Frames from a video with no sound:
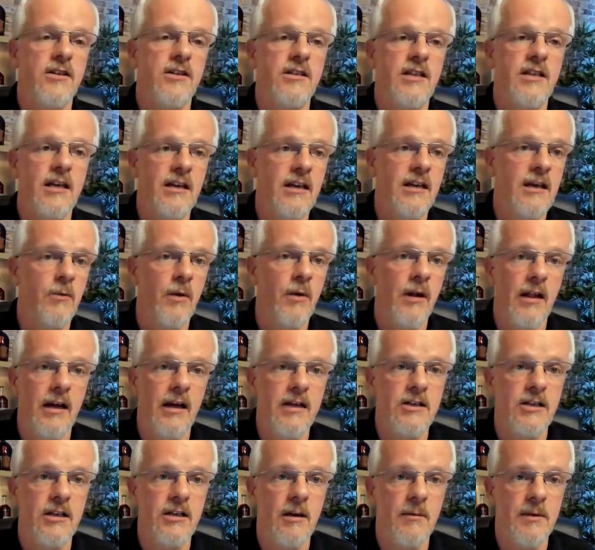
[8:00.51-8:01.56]
is saying that you will
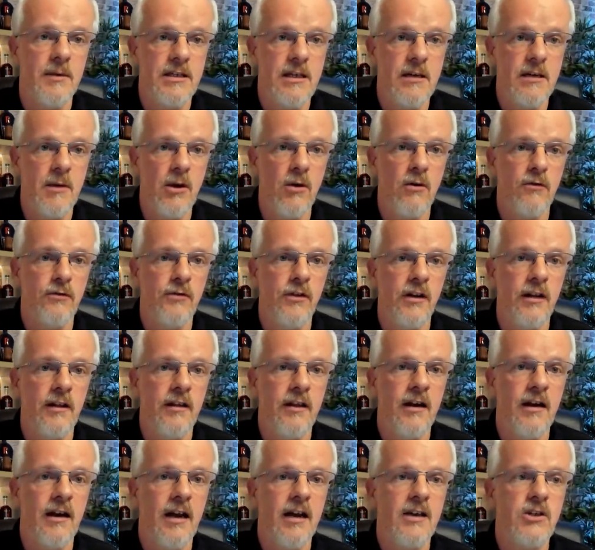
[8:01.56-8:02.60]
actually come and see me, hopefully,
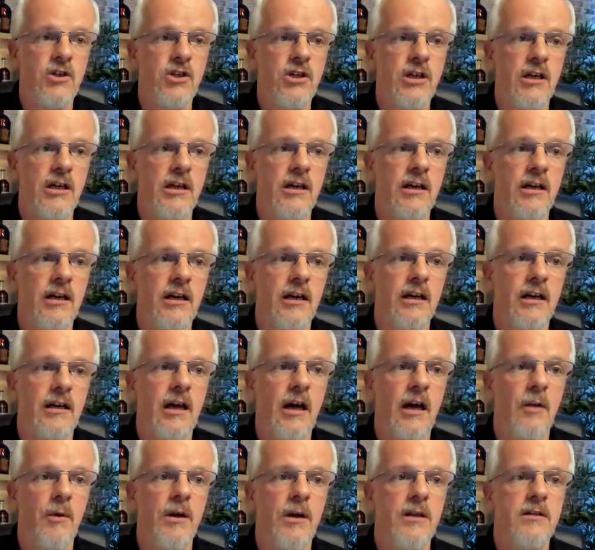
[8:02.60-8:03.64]
there next year, and
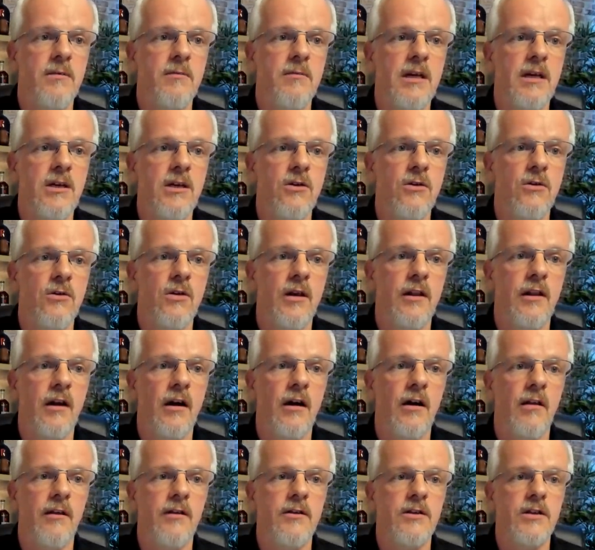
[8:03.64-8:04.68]
can't wait to meet you and
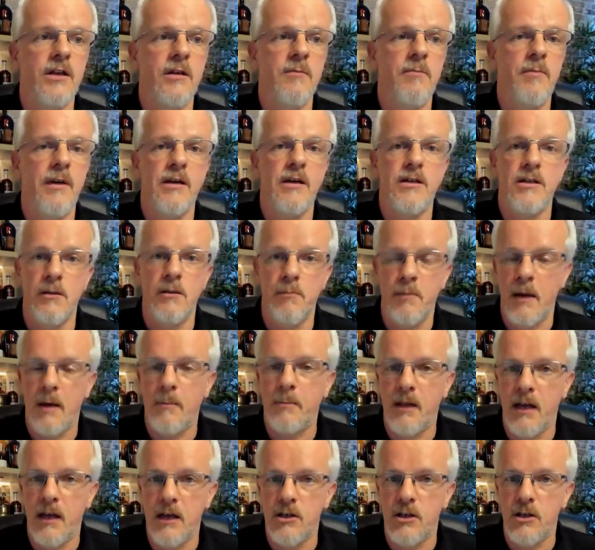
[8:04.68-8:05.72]
the others in person. It'd be a
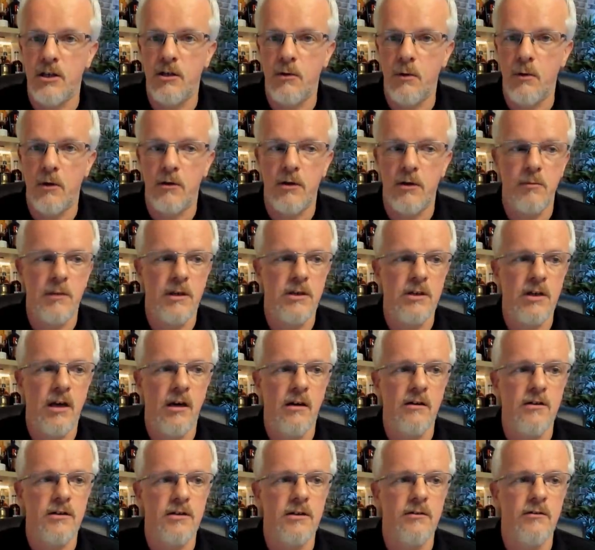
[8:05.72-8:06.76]
pleasure to welcome you,
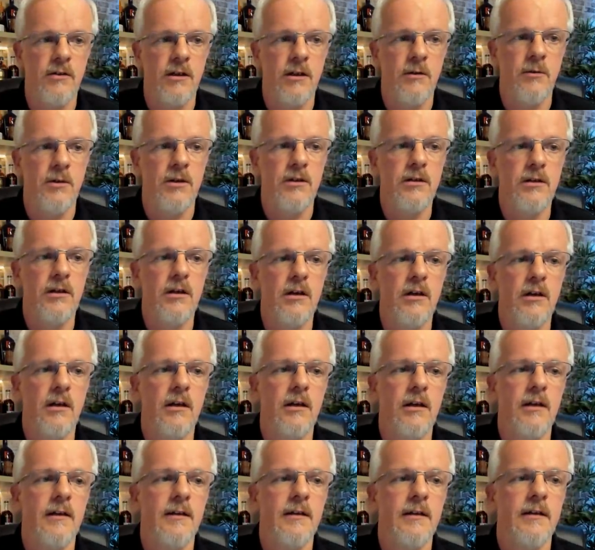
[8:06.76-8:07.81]
Charles. Really would.
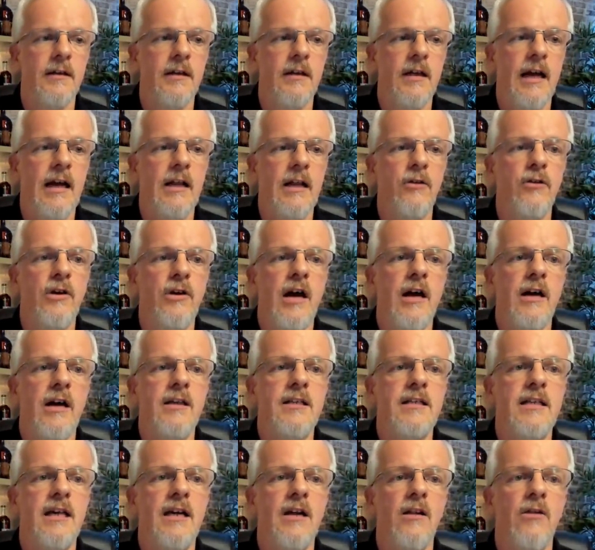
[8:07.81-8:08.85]
Luna
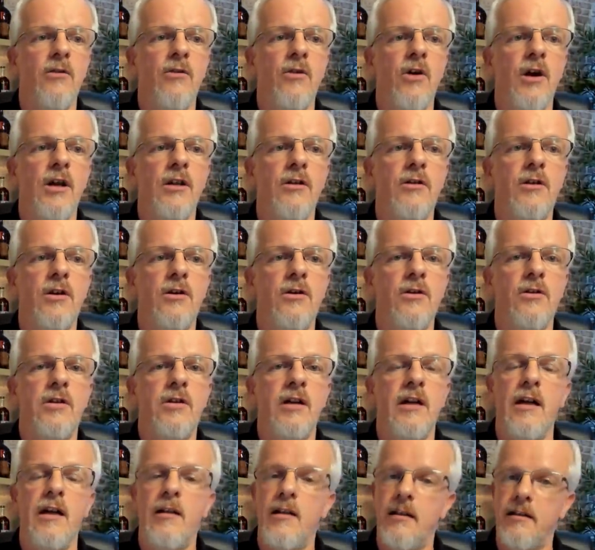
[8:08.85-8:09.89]
Aaron saying, hello, Roy, looking
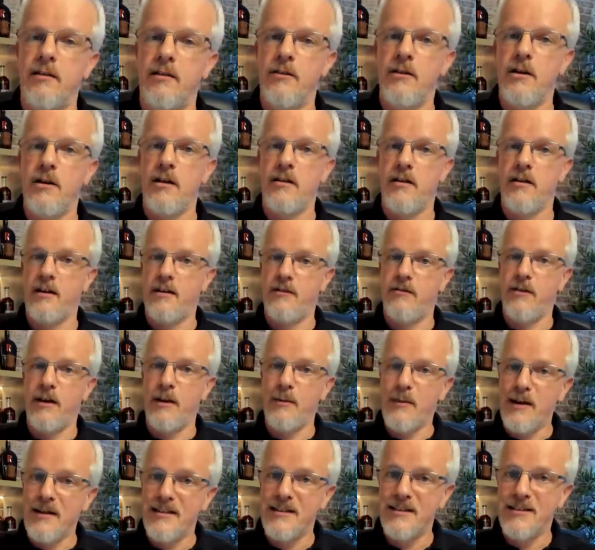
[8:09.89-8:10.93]
good tonight. Luna, thank you
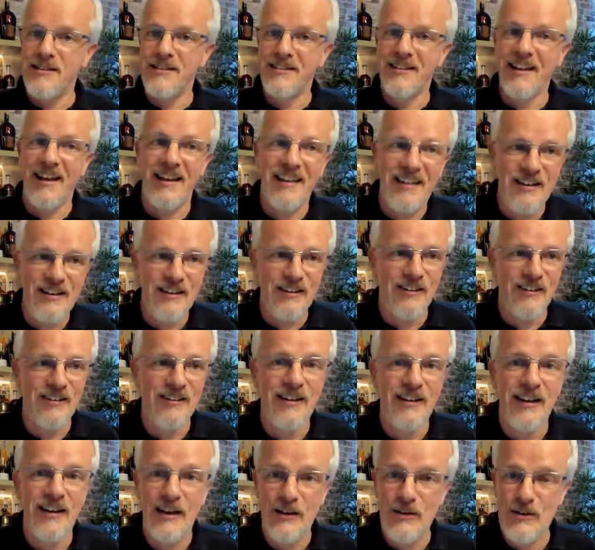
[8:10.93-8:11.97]
very much. Thank you.
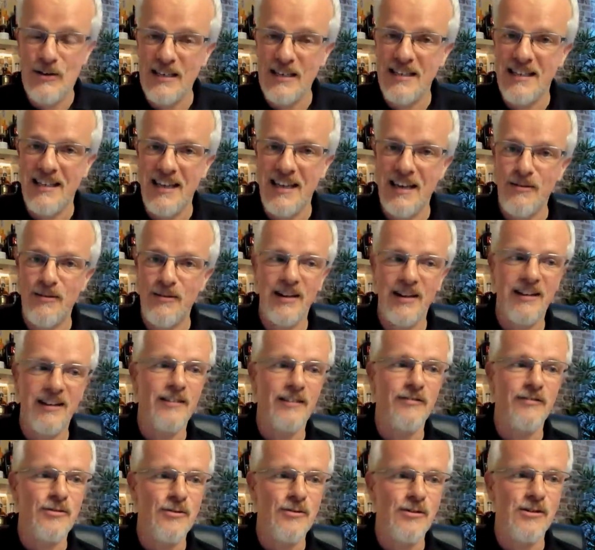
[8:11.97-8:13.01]
You can stay a
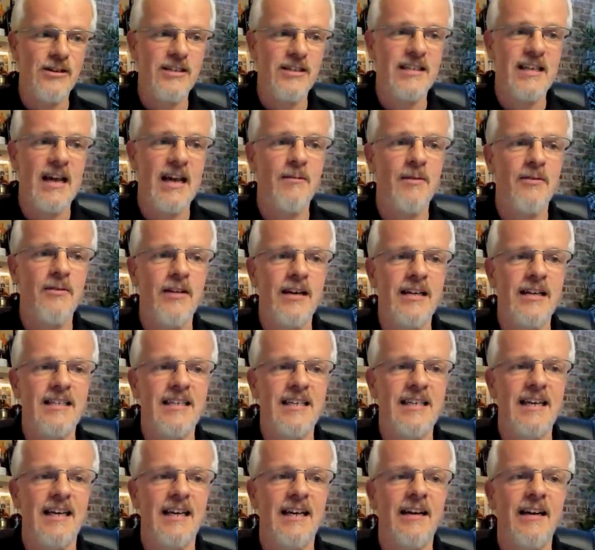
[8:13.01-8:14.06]
while, of course. Simon Ray
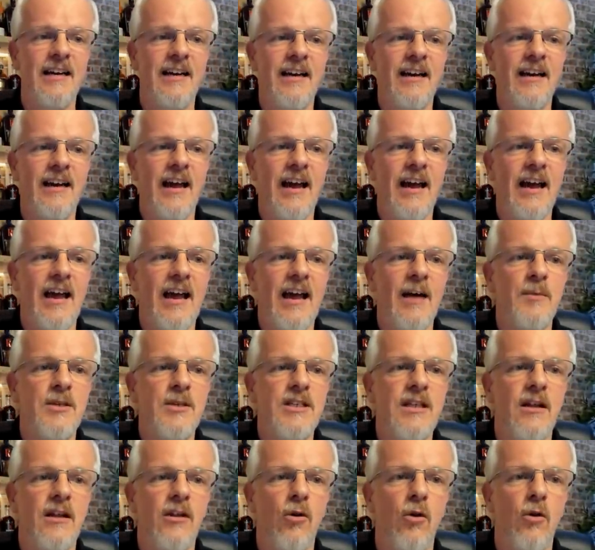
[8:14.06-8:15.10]
is here. I'm
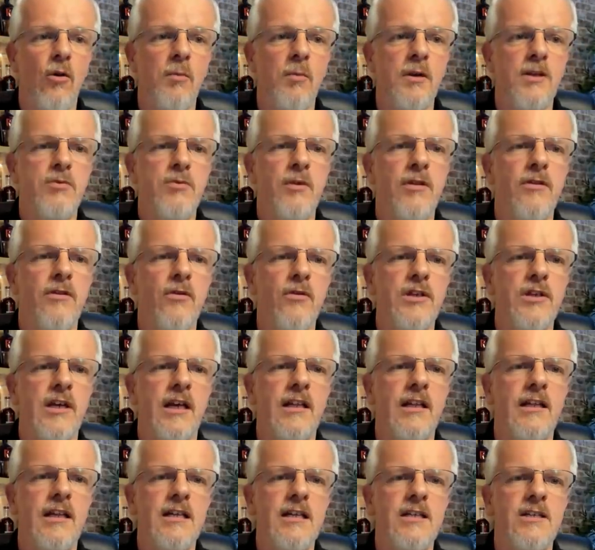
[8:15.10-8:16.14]
still hopeless with
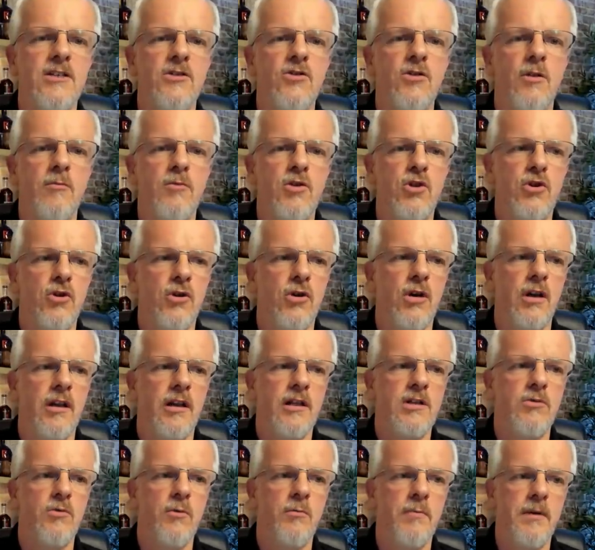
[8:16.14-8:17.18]
nosing and tasting, so I'm sure
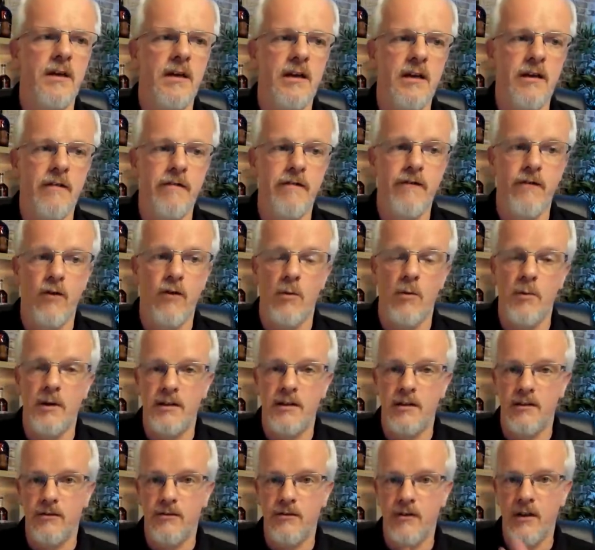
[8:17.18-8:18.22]
this will be
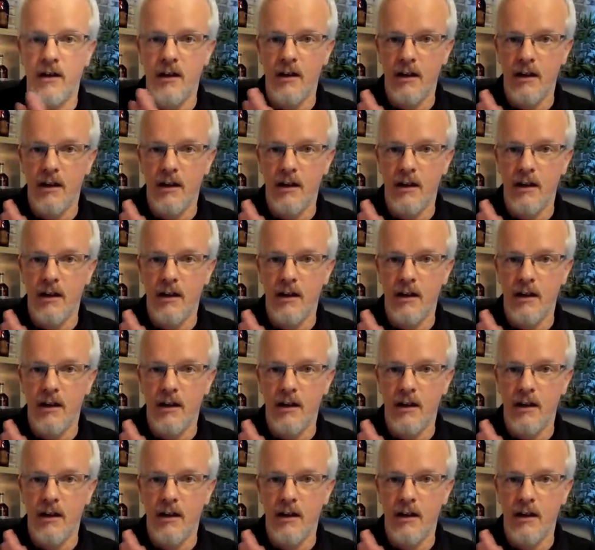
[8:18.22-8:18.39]
informative.